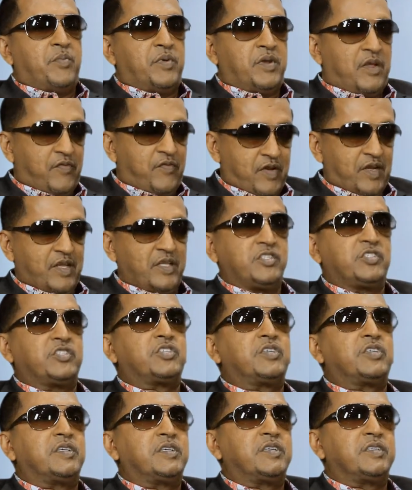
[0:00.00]
up in a
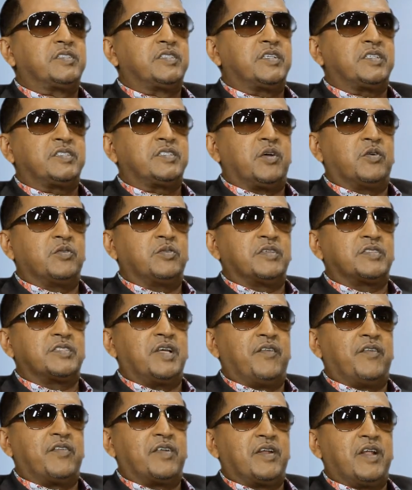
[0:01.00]
village just out of
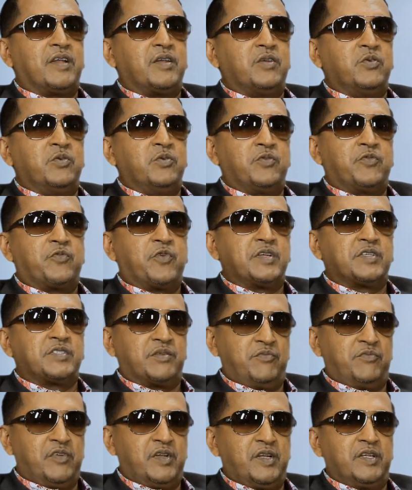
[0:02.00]
San Fernando,
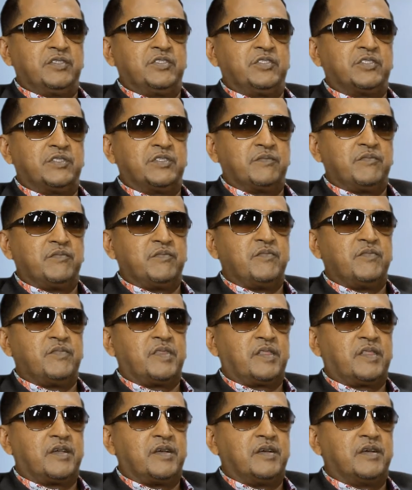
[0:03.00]
Friendship Village.
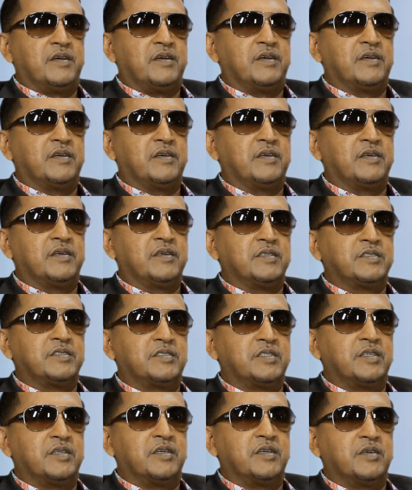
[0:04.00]
It's
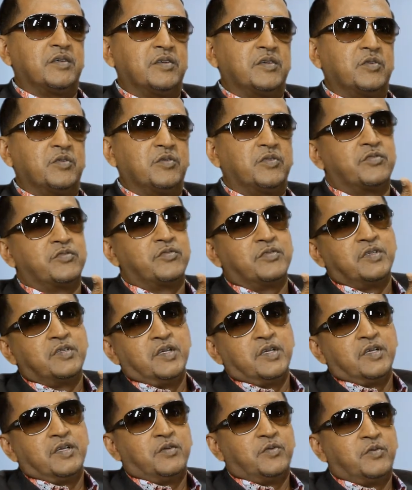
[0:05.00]
a, you know,
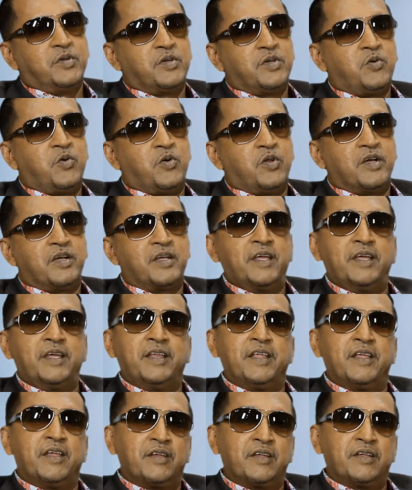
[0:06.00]
what you call a
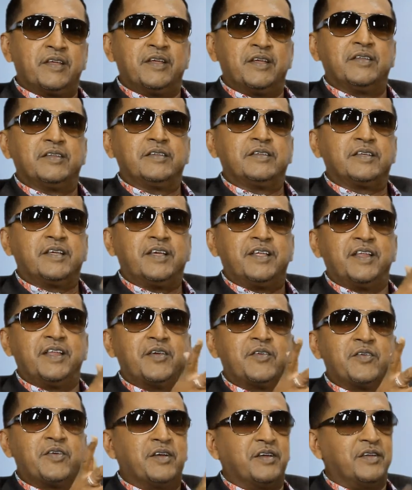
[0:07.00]
cane
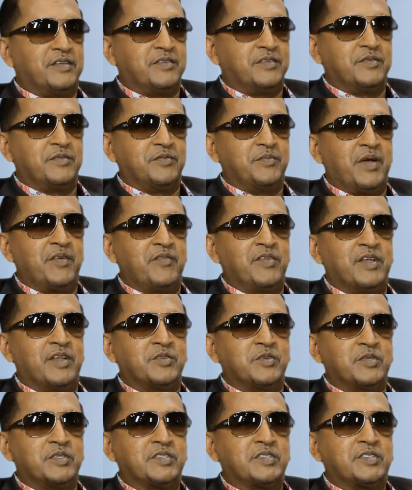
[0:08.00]
area. My village
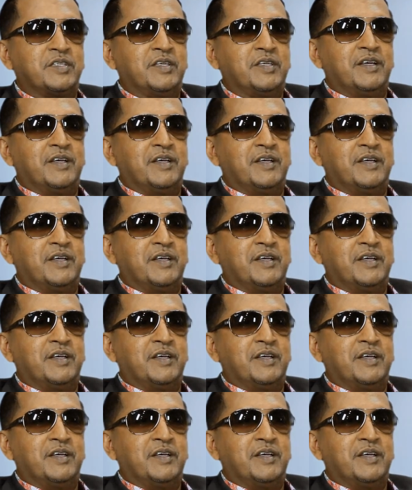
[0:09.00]
was